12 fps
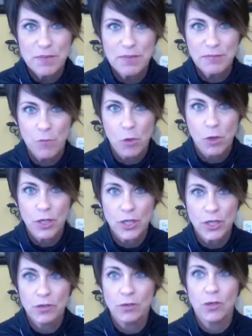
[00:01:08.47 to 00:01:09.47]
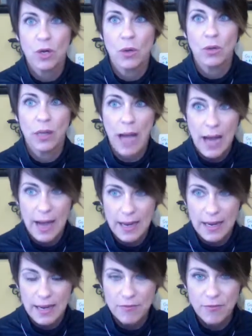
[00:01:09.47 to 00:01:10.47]
before you go
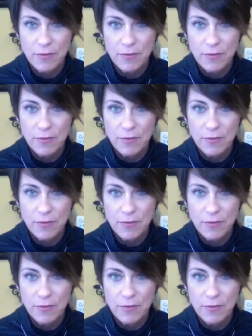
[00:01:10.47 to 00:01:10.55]
live,